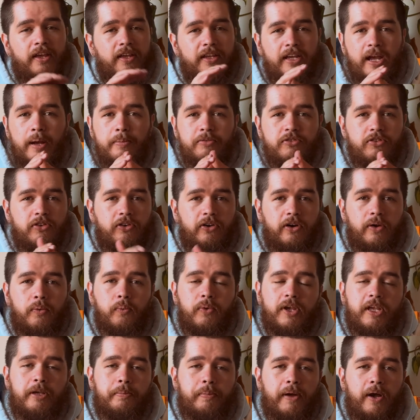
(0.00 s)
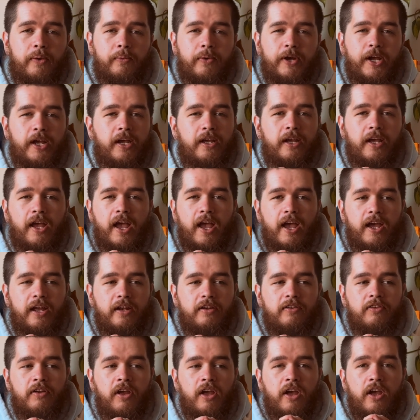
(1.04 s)
capture it week by week,
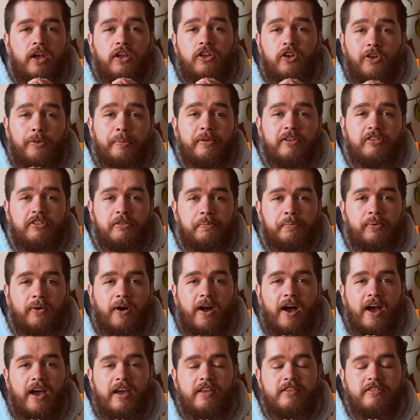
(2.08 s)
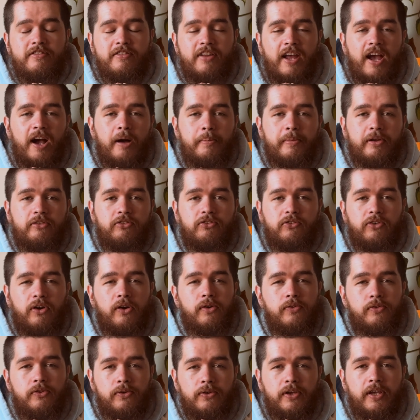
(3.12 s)
and you'll be surprised how much
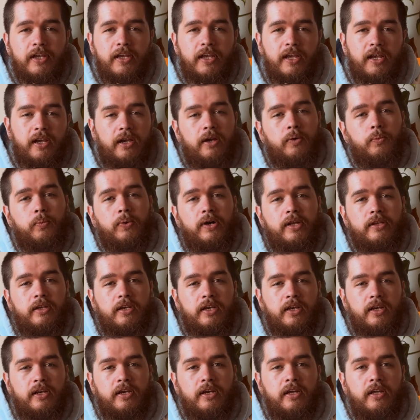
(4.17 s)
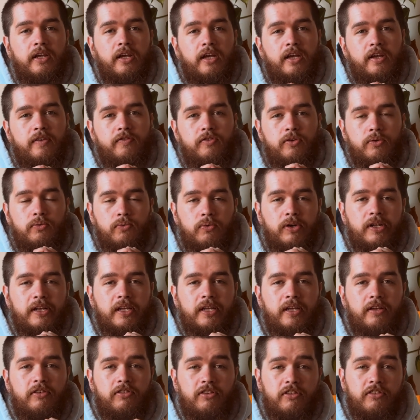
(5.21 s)
growth you can get in 1 year if you
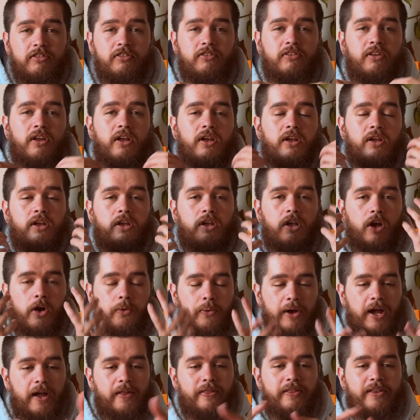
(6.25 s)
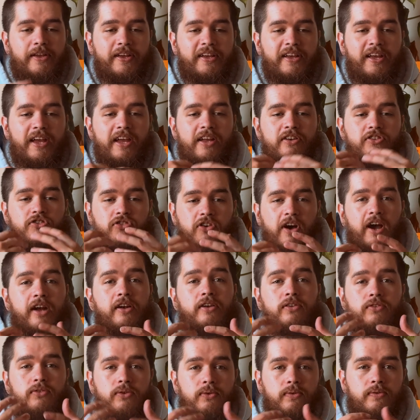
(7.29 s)
really just go out there and try
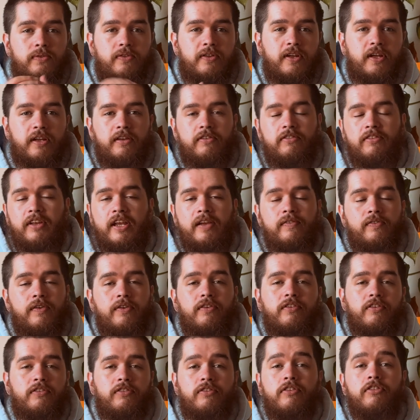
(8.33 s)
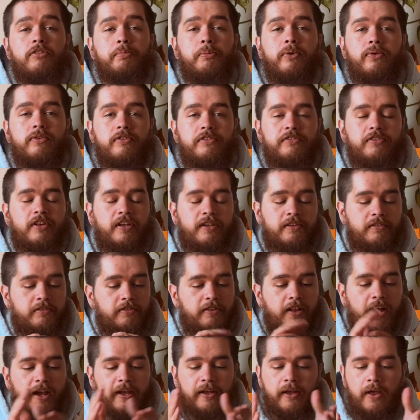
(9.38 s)
to do things, even just the smallest things
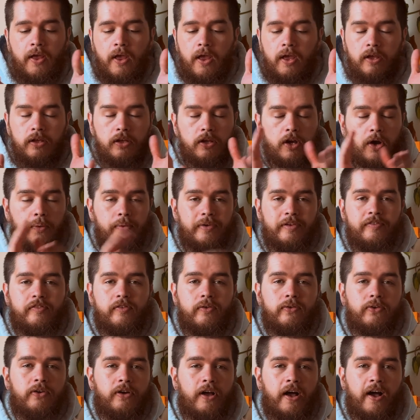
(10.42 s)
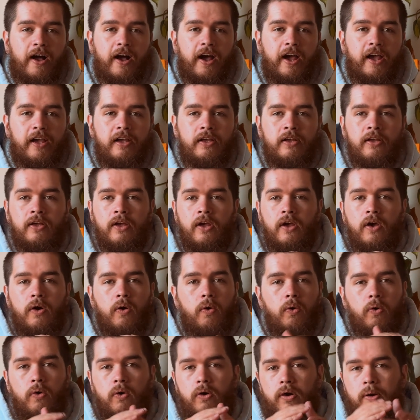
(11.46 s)
like going for a hike
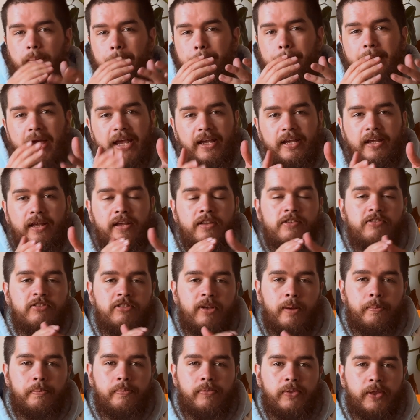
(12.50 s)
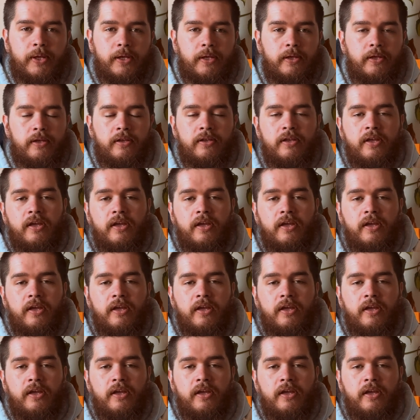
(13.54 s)
or making something.